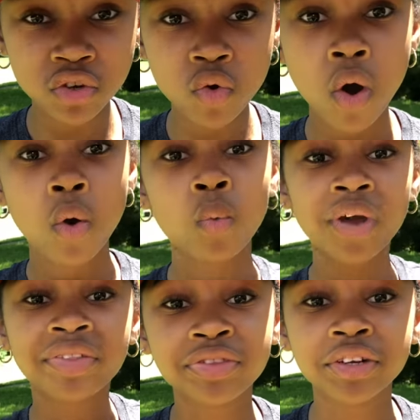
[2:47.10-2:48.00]
you
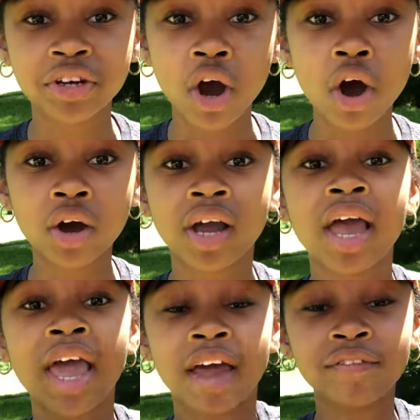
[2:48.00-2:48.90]
with the dog
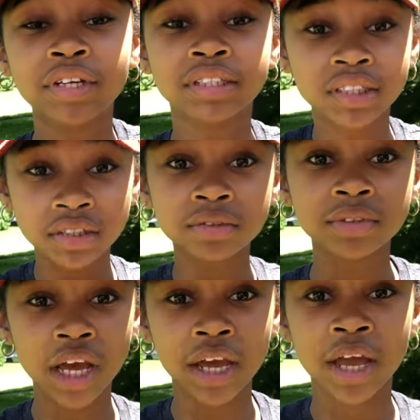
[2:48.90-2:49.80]
every single
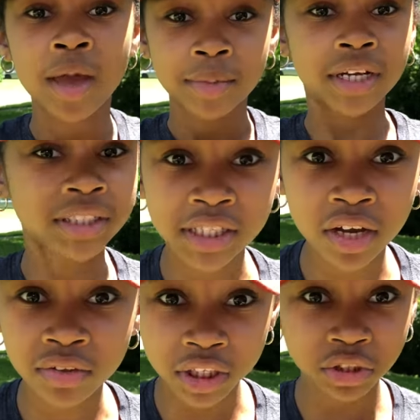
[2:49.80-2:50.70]
day. Because he
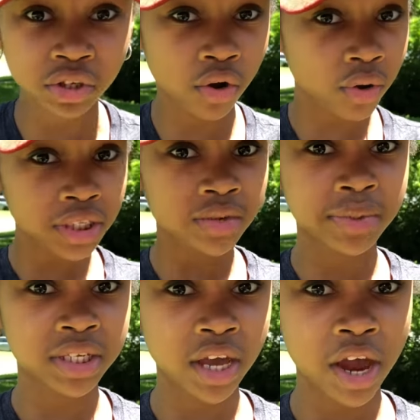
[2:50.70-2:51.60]
knows that you're going to
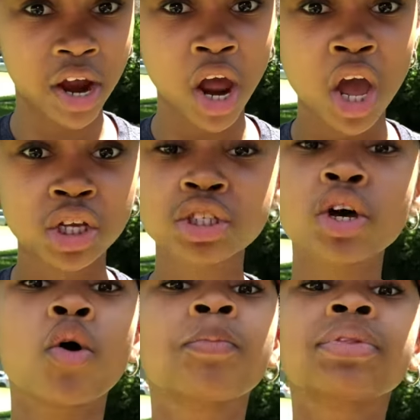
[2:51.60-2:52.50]
be scared.
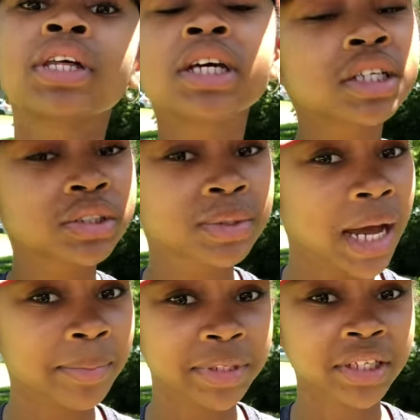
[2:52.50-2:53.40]
So please do
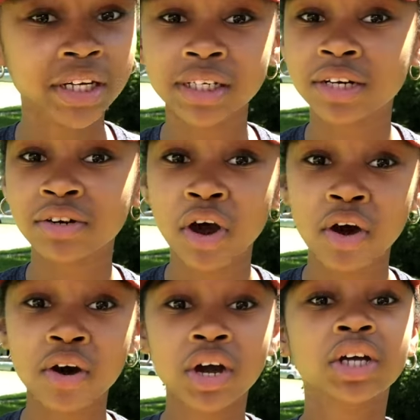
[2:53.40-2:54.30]
not be scared of the
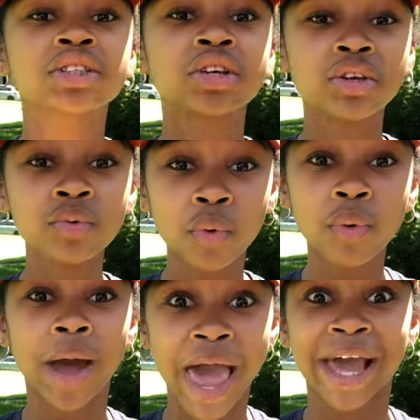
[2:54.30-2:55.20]
dog so you
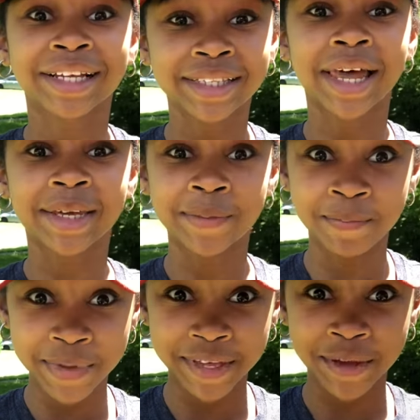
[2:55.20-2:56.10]
won't act like
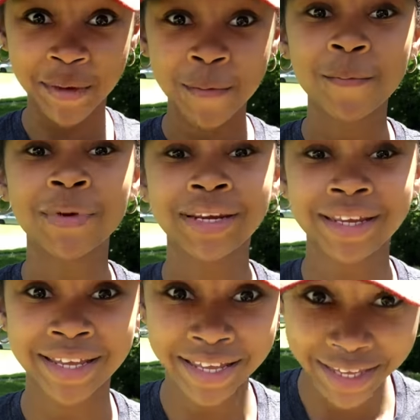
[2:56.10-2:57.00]
me
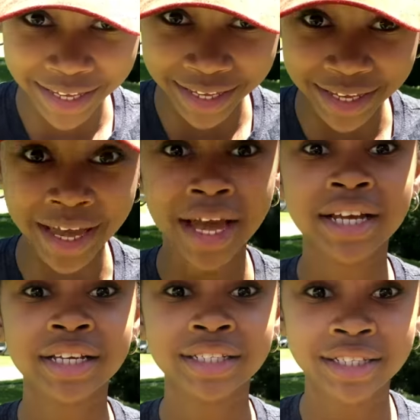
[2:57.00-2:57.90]
when he
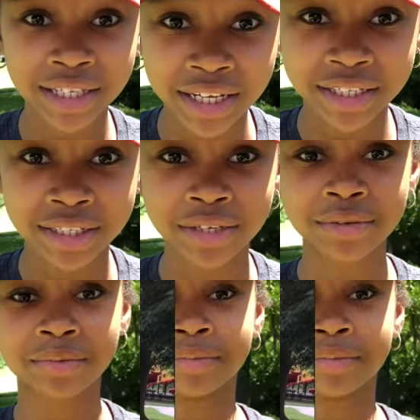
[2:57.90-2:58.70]
chases you.